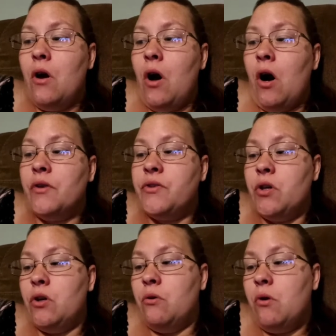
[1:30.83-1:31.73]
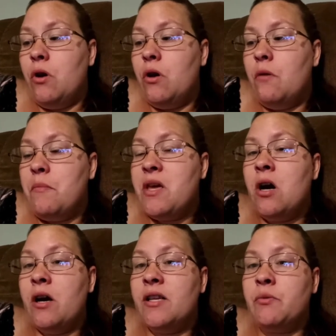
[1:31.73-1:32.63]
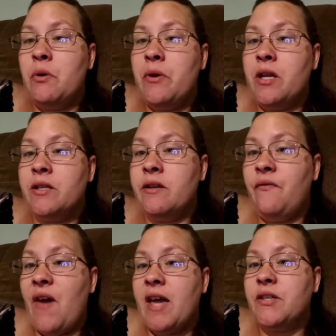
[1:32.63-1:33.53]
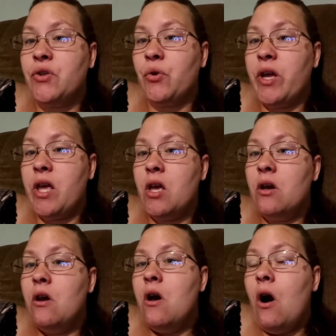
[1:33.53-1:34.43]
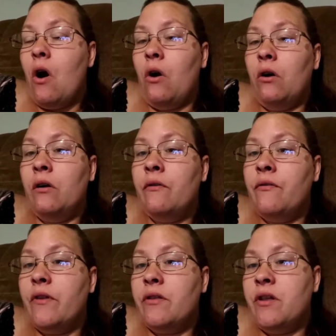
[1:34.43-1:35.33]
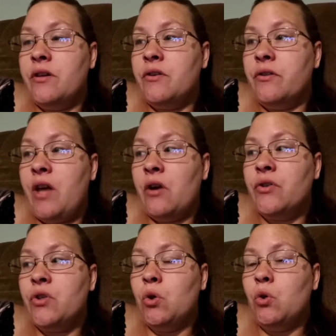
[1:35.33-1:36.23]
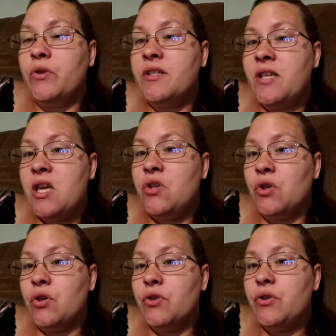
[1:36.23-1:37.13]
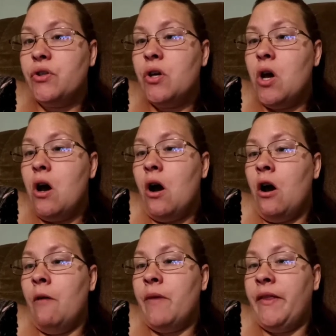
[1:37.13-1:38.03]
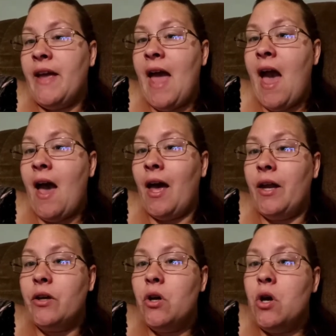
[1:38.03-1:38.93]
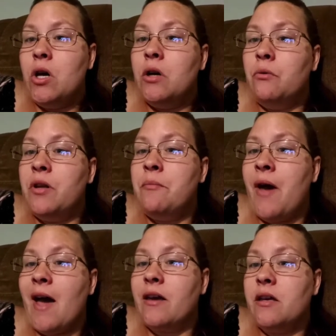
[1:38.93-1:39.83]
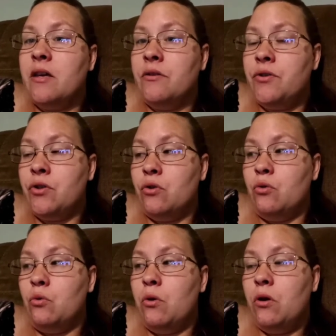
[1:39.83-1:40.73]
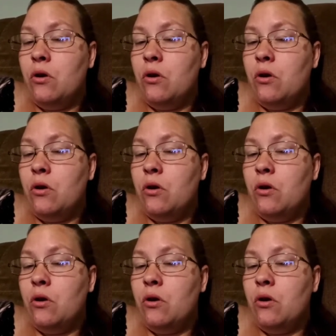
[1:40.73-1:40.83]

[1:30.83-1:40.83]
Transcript: Also, because we went into phase three, all of their school's teachers that they had went back into